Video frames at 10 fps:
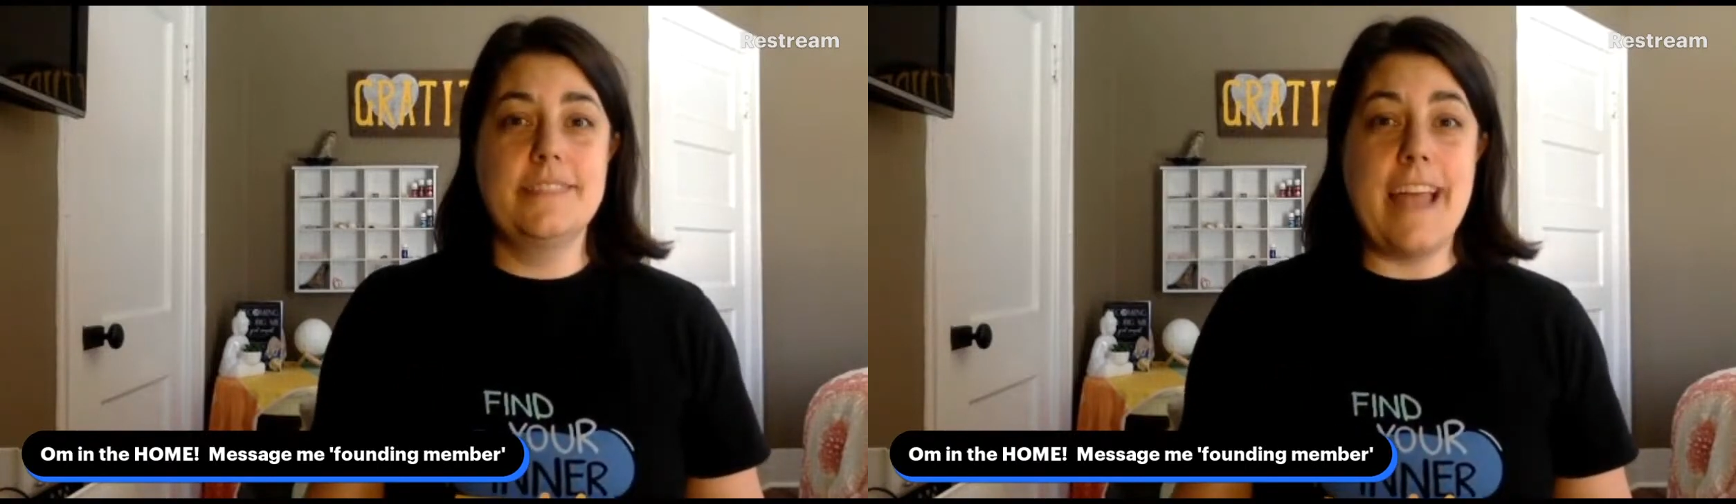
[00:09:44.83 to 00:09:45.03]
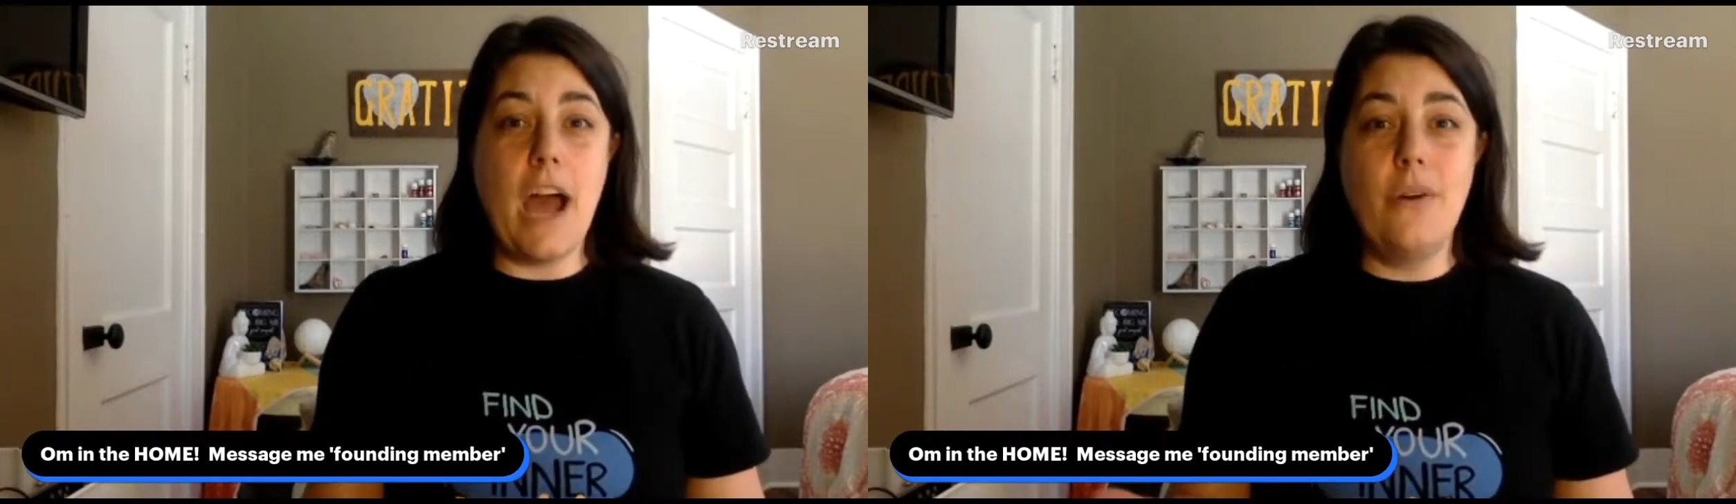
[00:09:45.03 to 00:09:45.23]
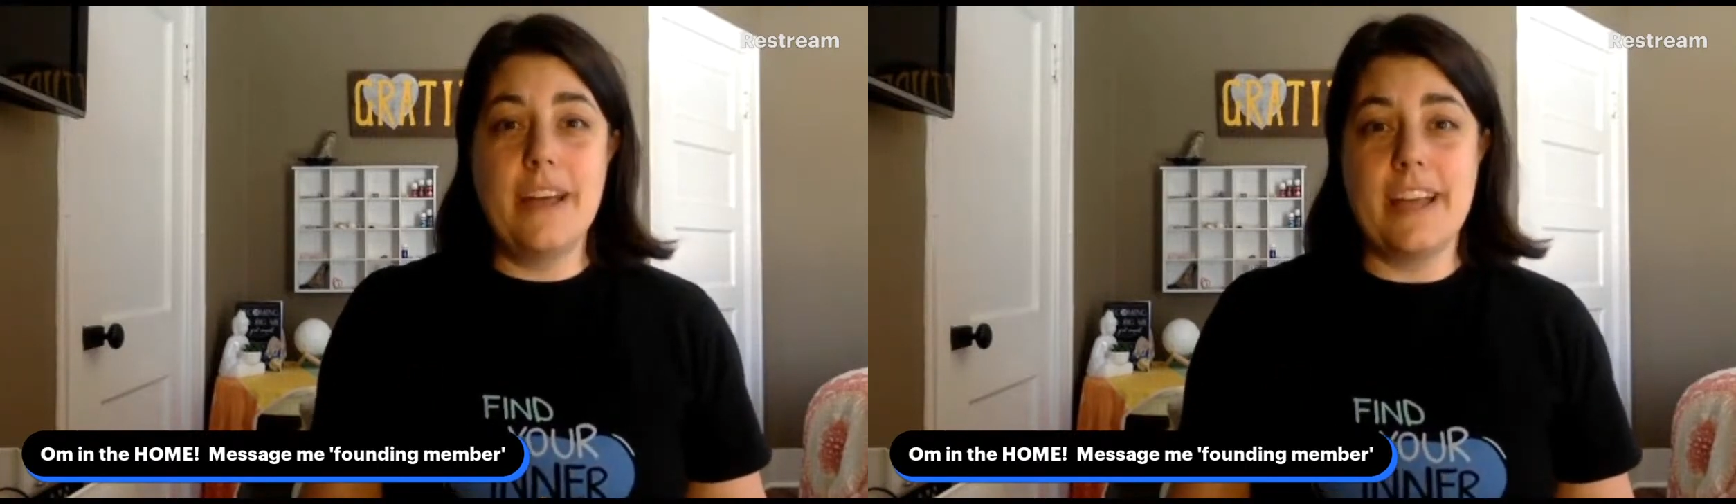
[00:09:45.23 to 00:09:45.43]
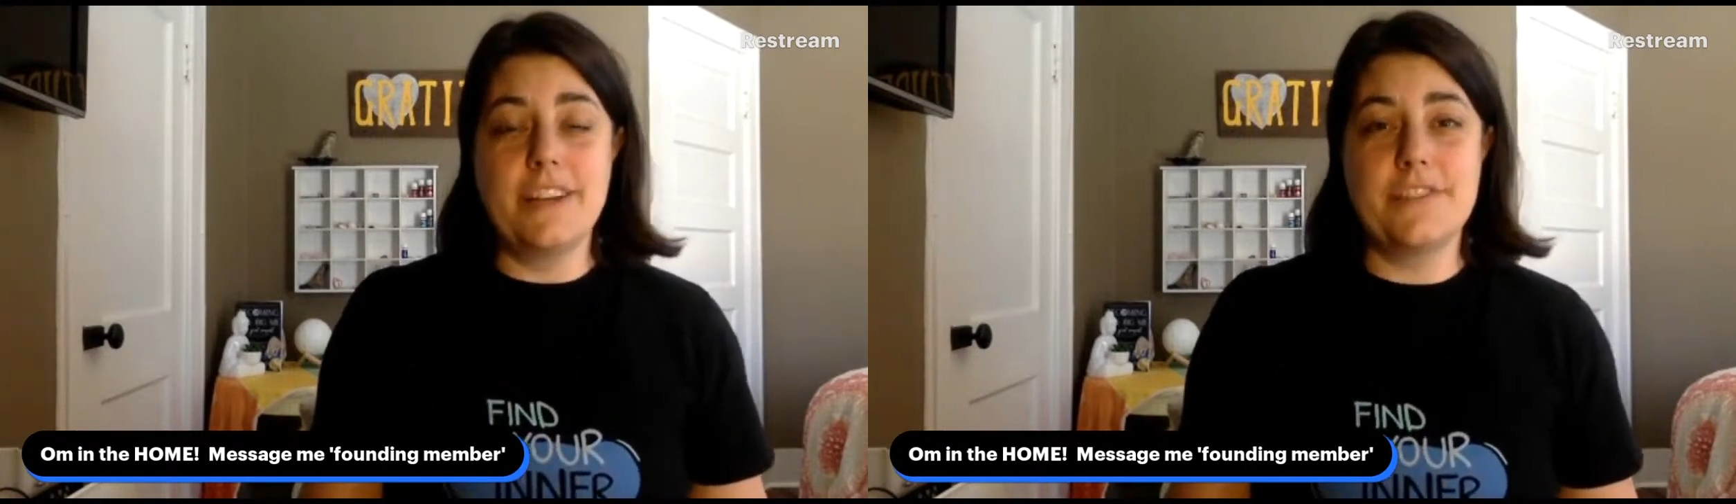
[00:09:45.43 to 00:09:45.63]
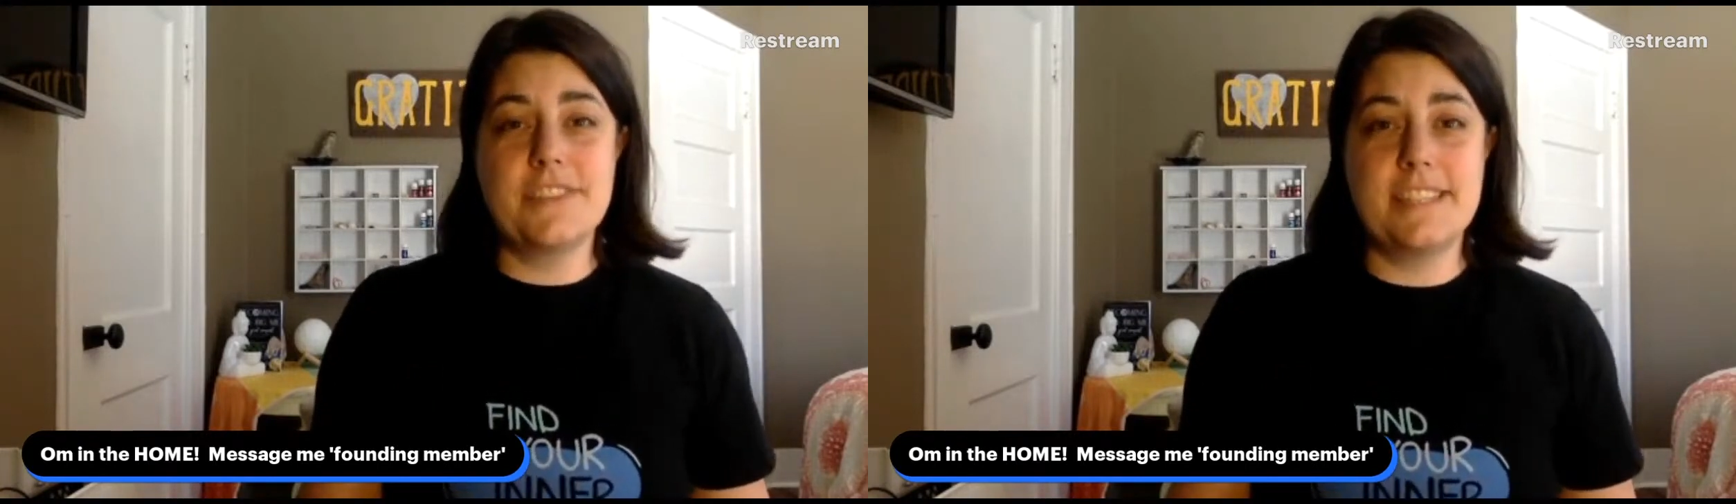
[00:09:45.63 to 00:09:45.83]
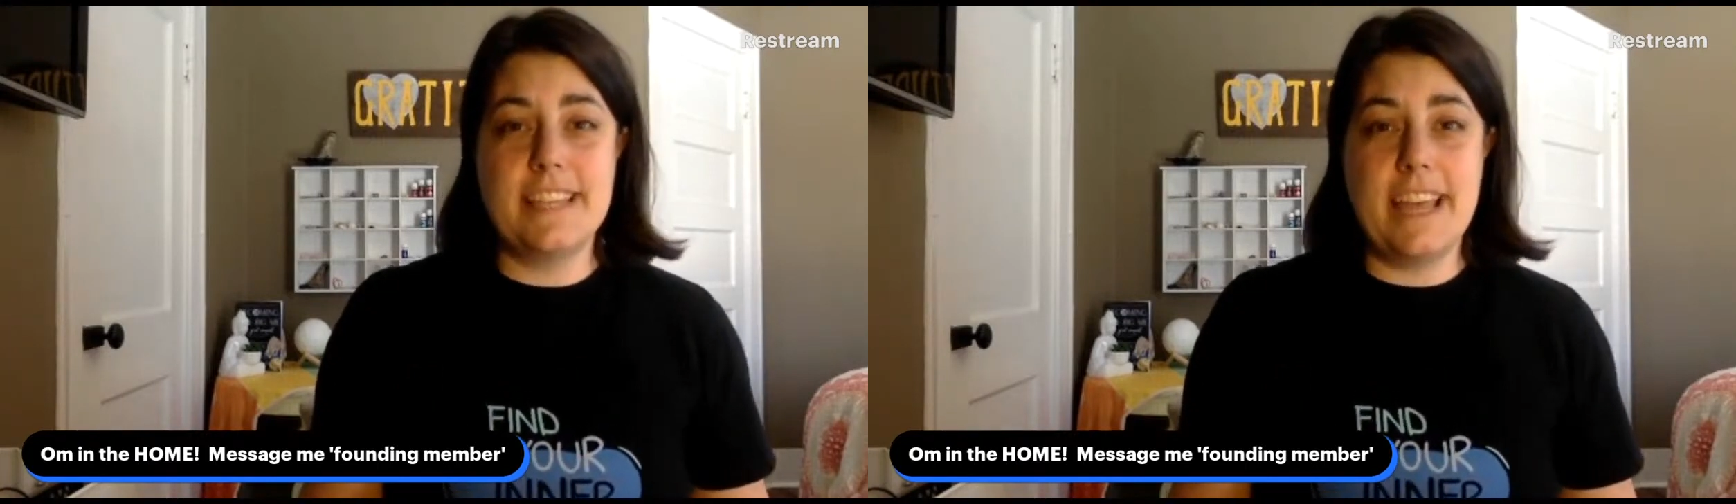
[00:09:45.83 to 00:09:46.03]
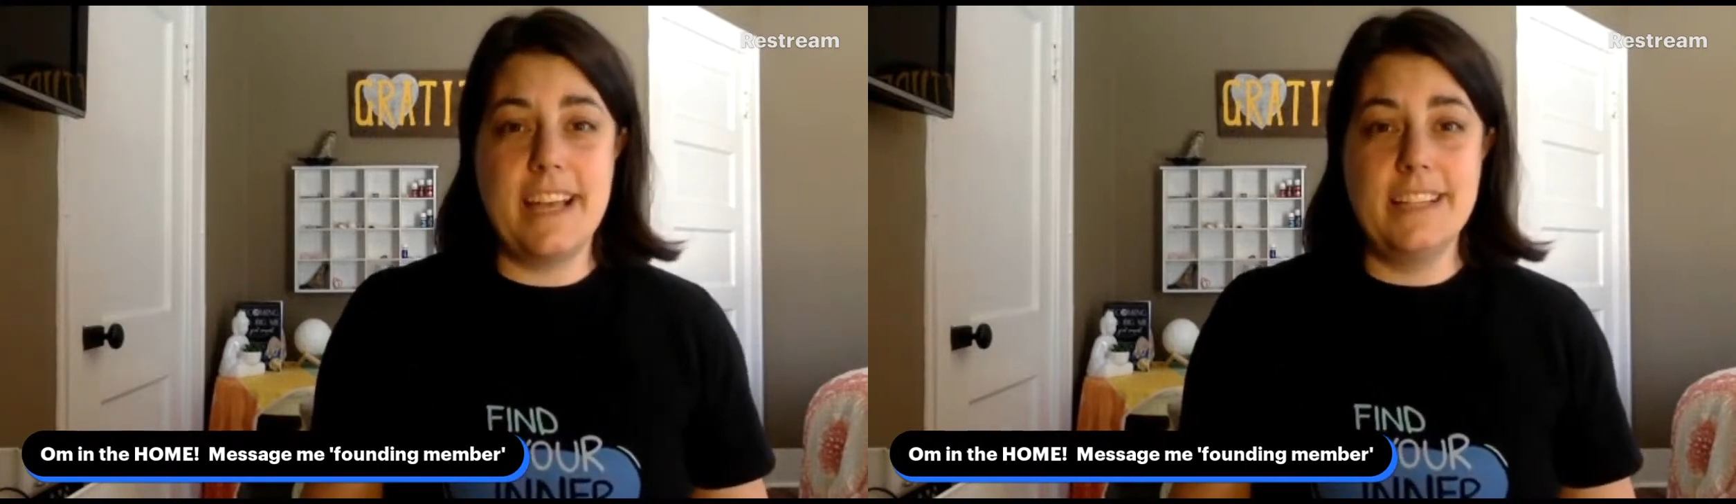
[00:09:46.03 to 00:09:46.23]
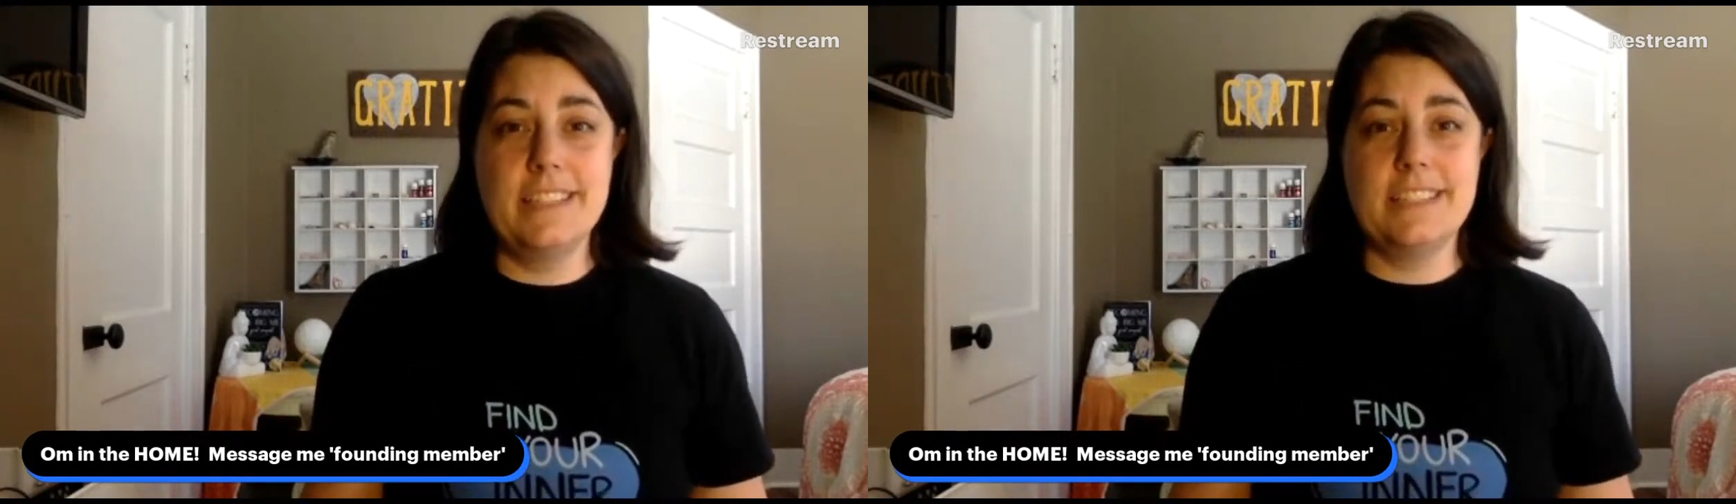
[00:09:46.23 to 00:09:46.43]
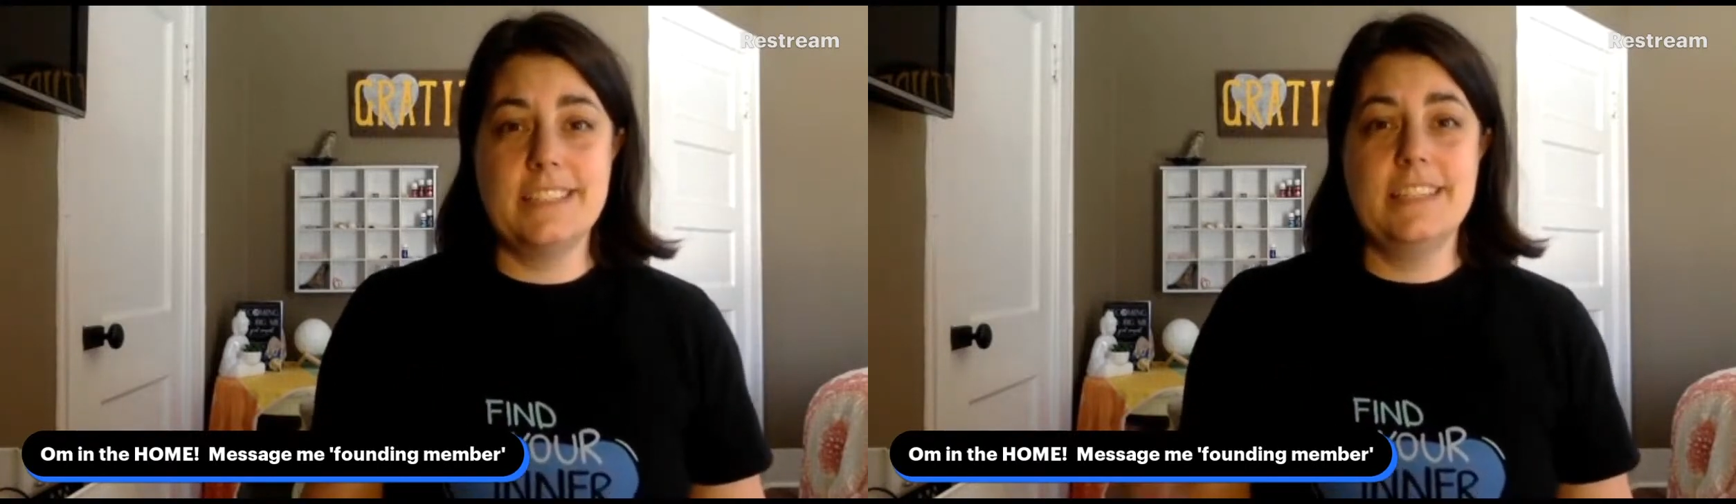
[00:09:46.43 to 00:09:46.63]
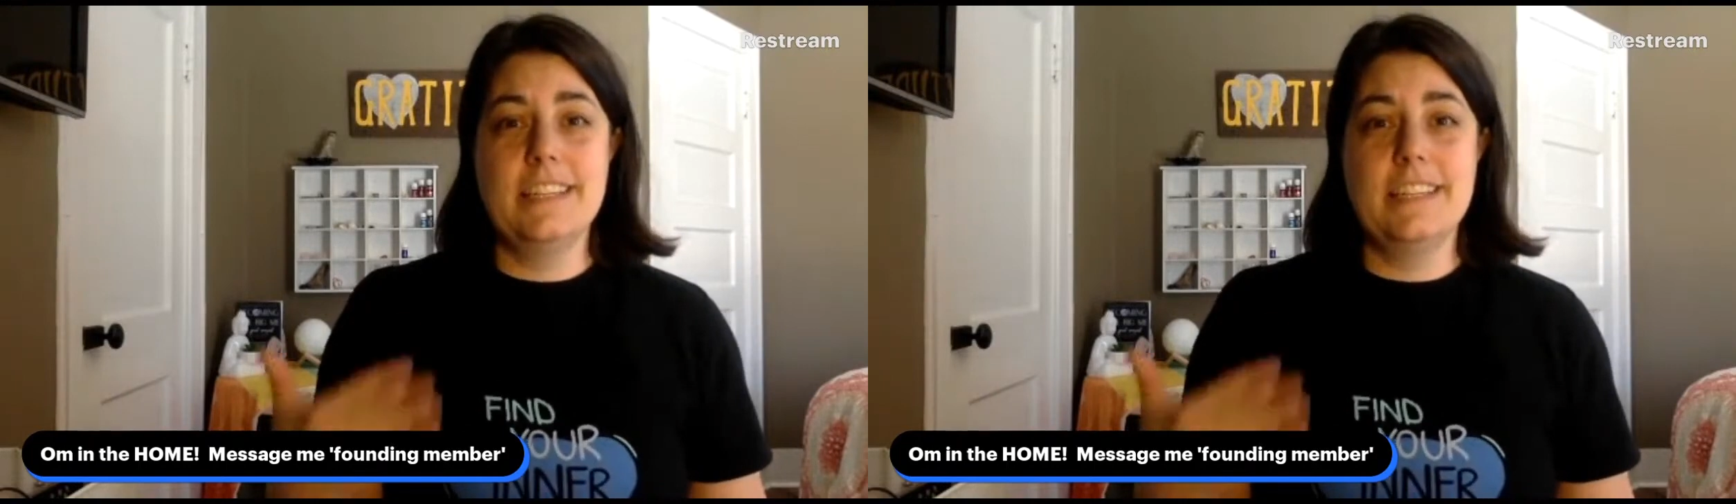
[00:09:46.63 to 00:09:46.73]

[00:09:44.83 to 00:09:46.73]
now I understand